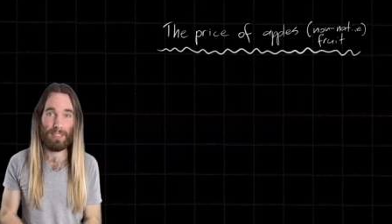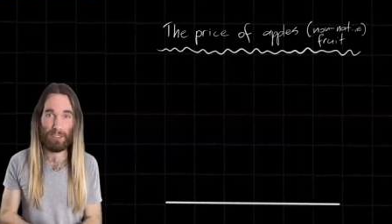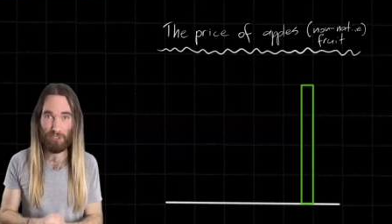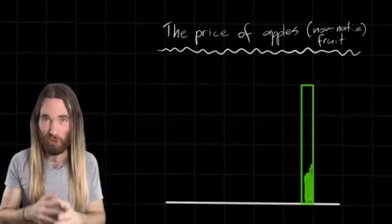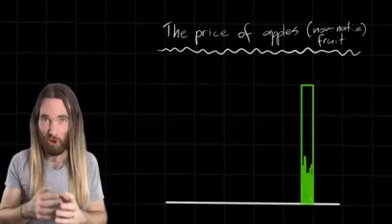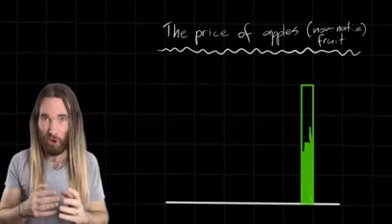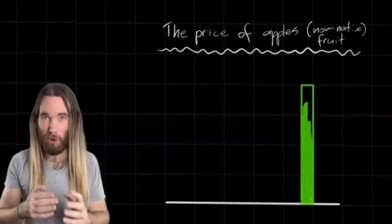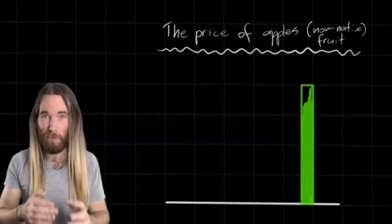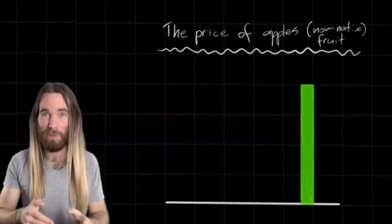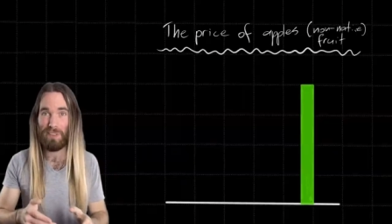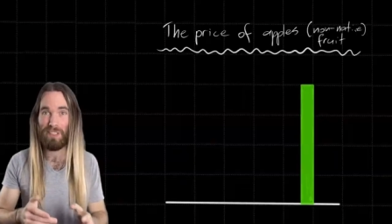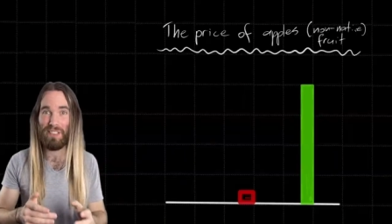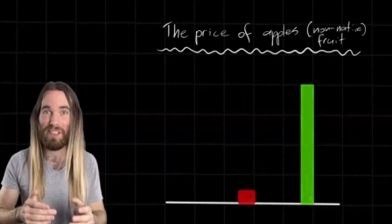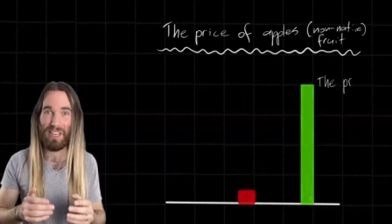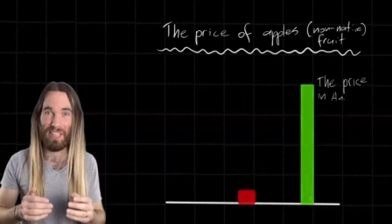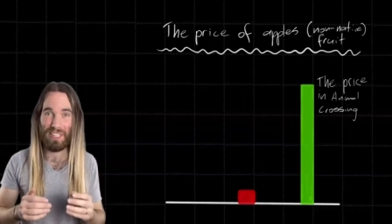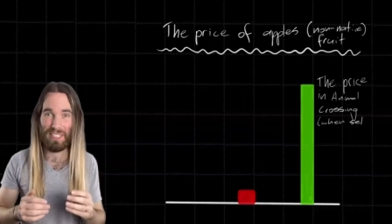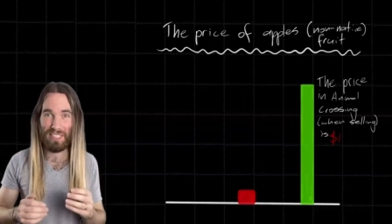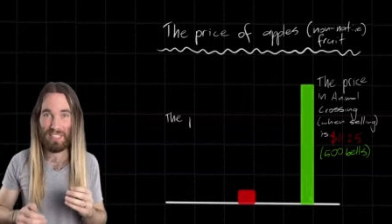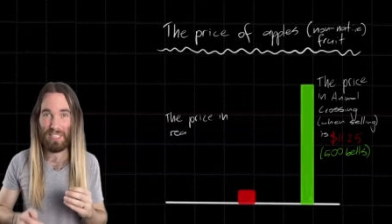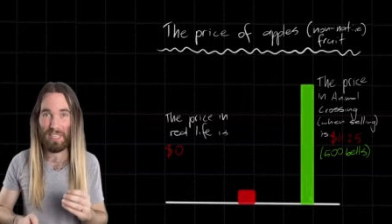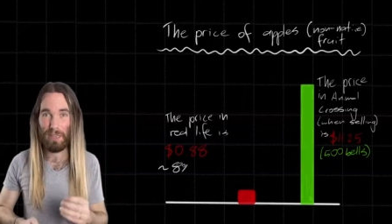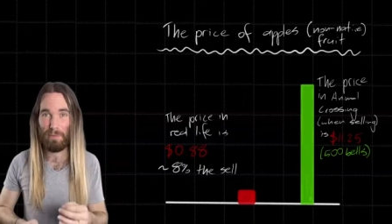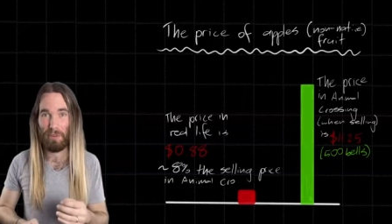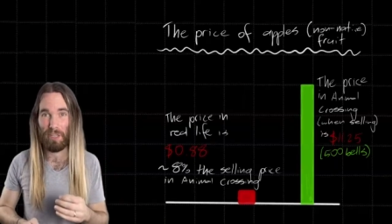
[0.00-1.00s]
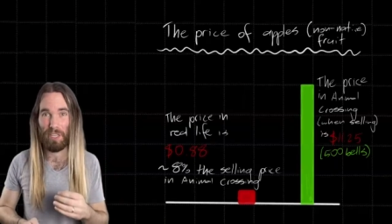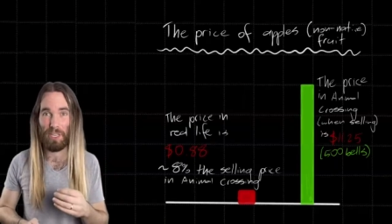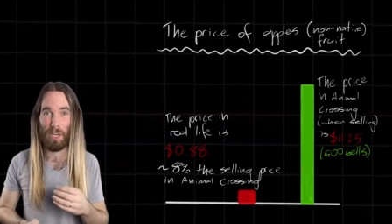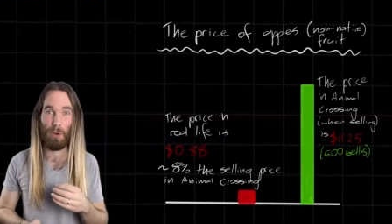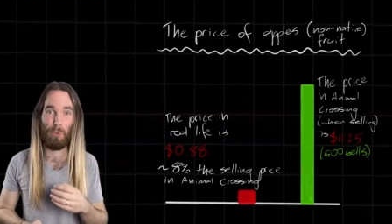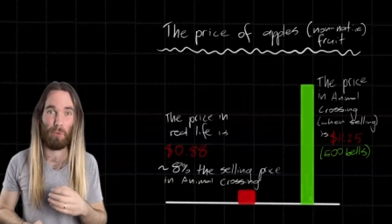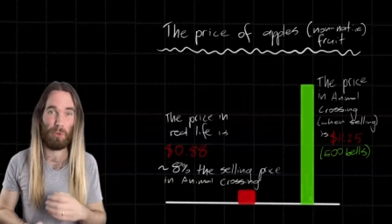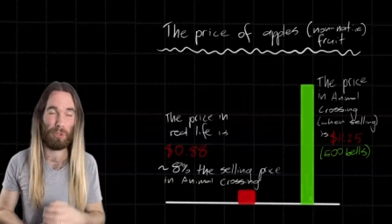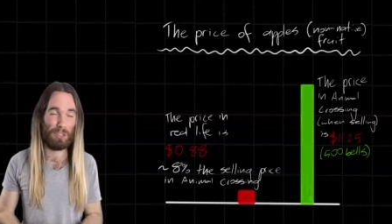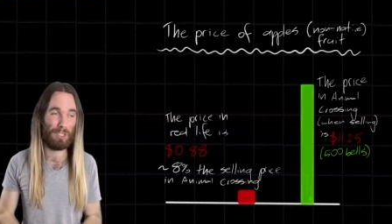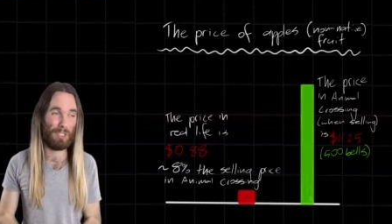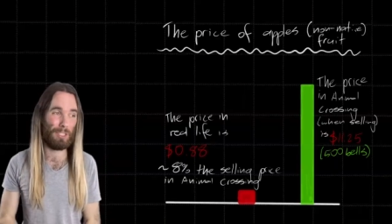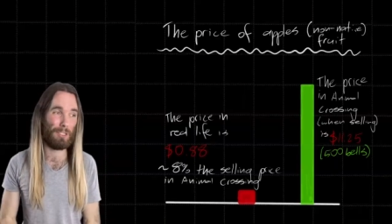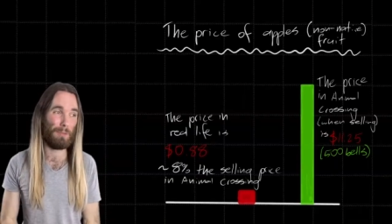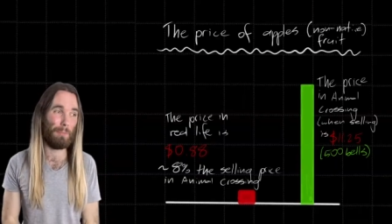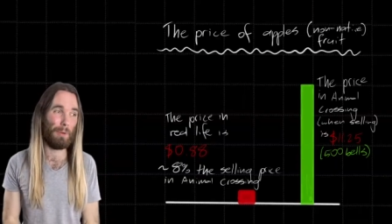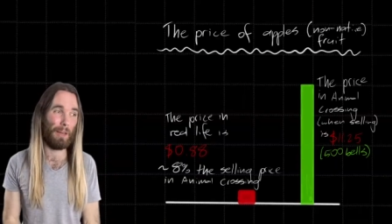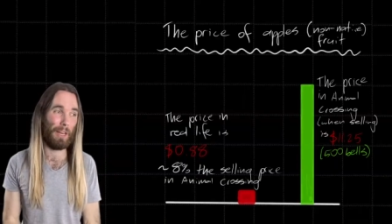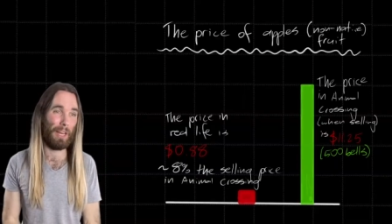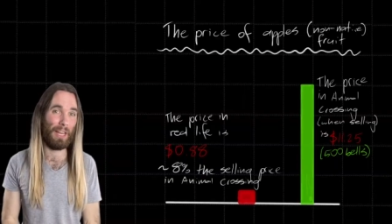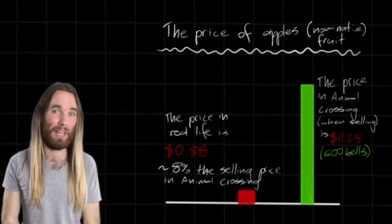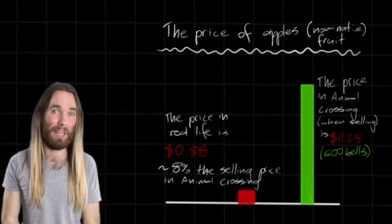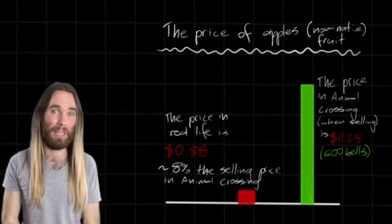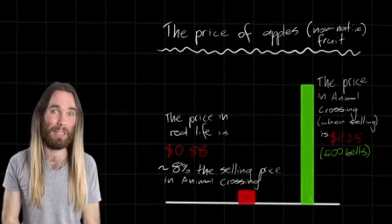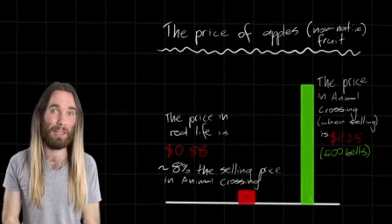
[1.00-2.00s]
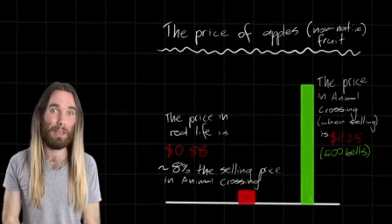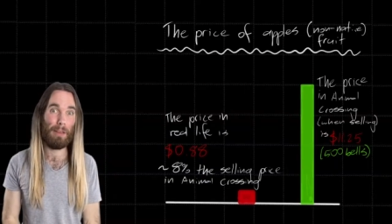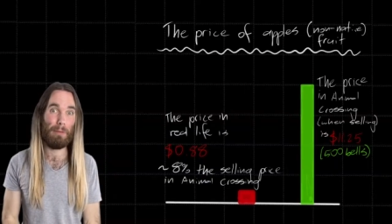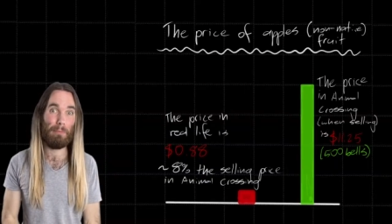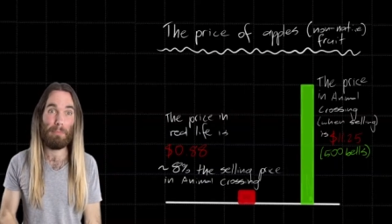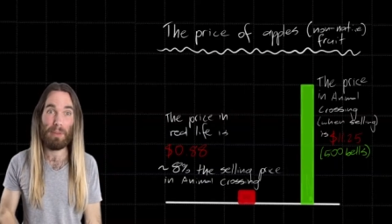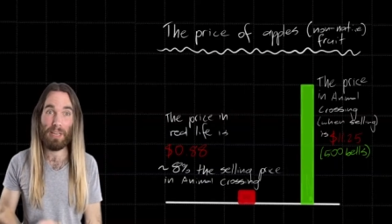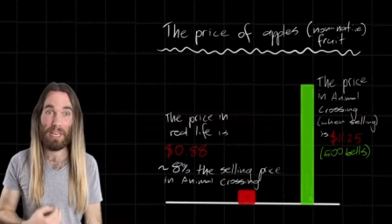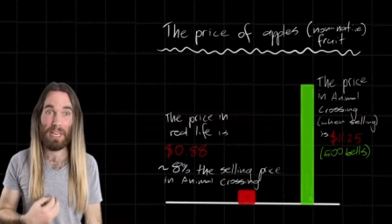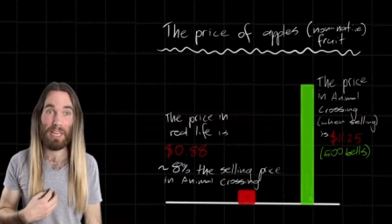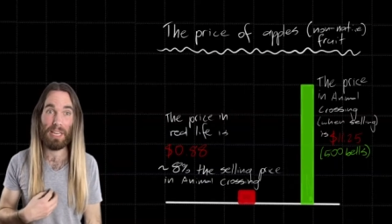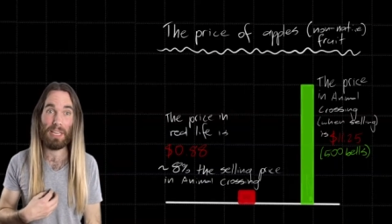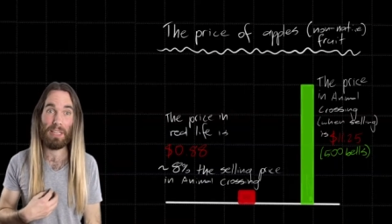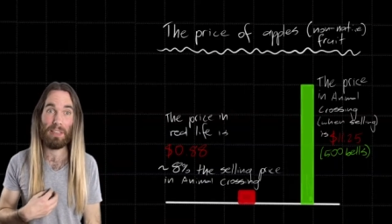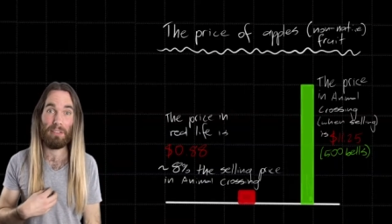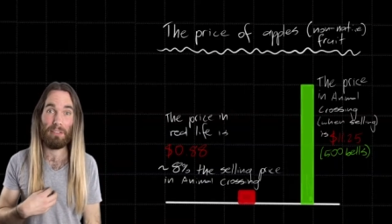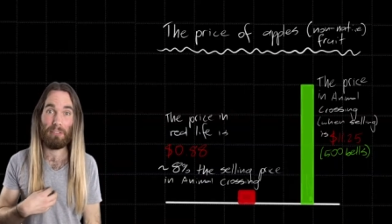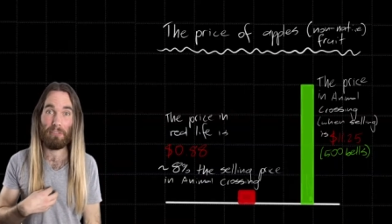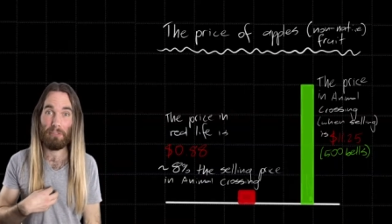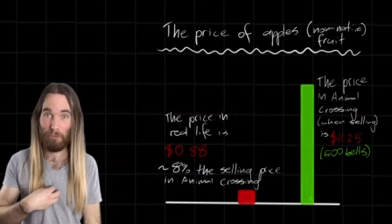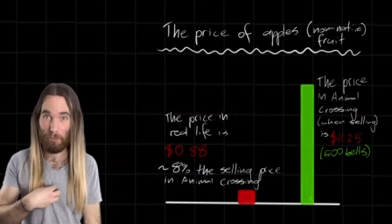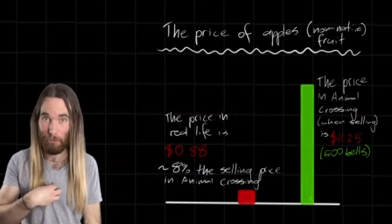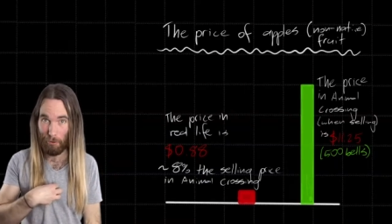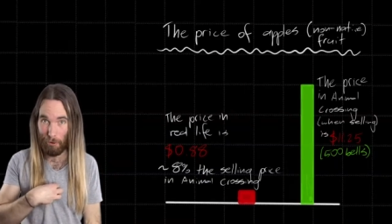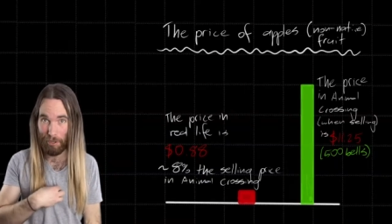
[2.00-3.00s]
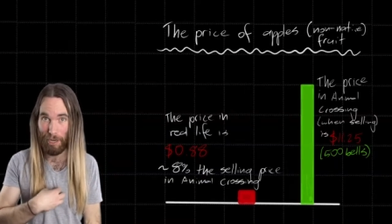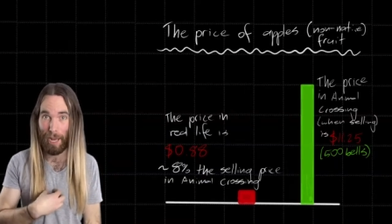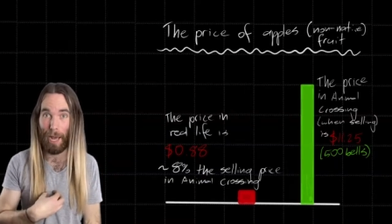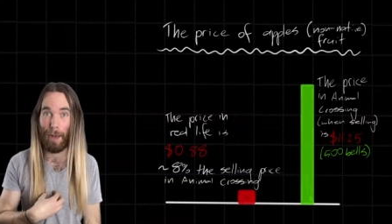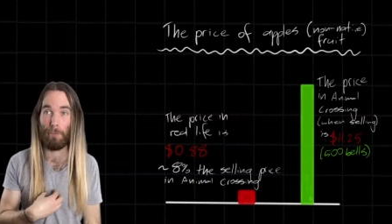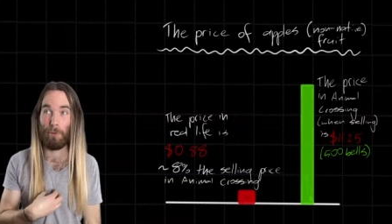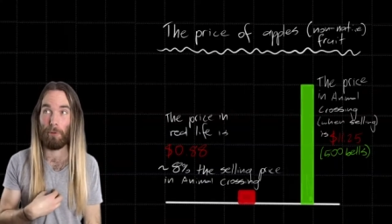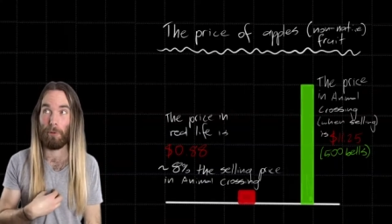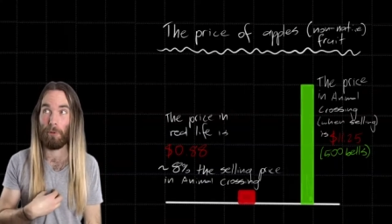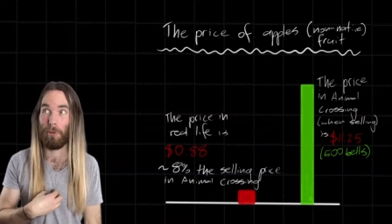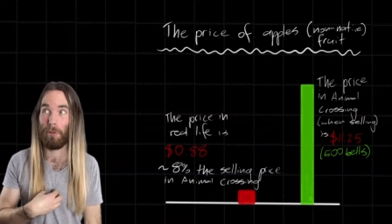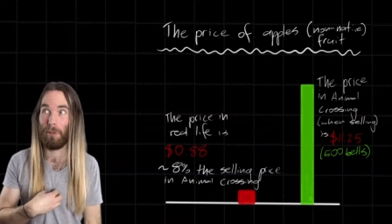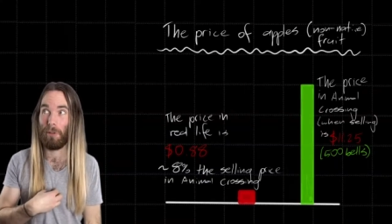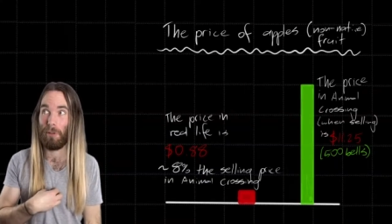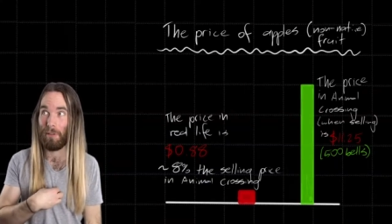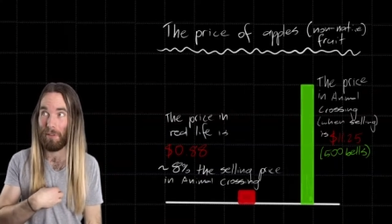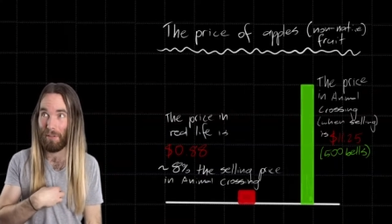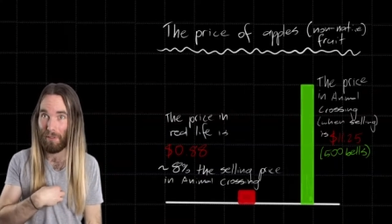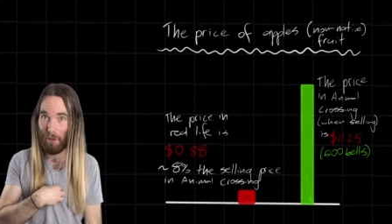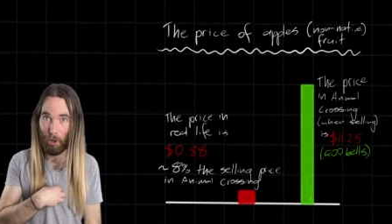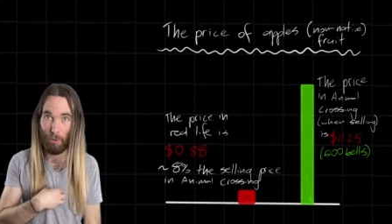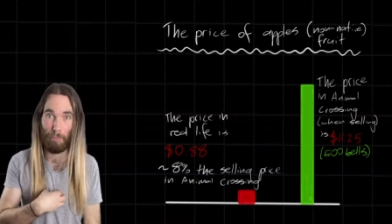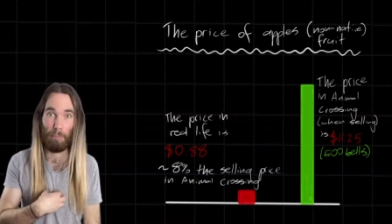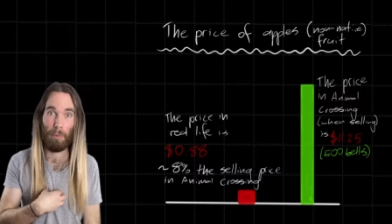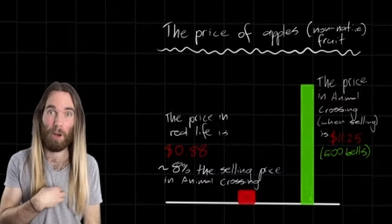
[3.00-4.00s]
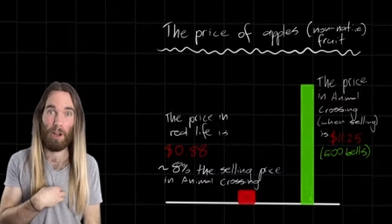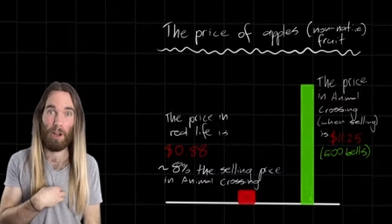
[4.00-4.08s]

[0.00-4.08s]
Tommy and Timmy are willing to pay me for an apple on my